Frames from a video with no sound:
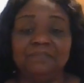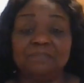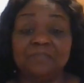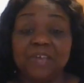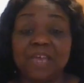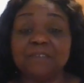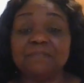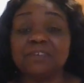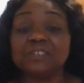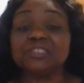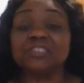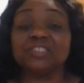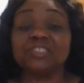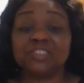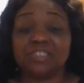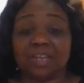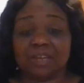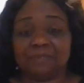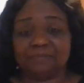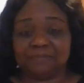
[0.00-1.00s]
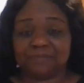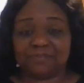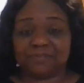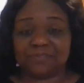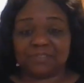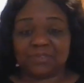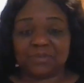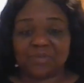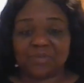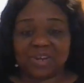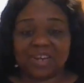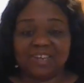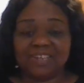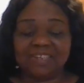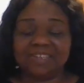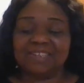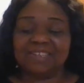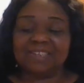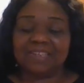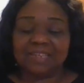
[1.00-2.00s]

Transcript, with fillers: Favorite chef, right?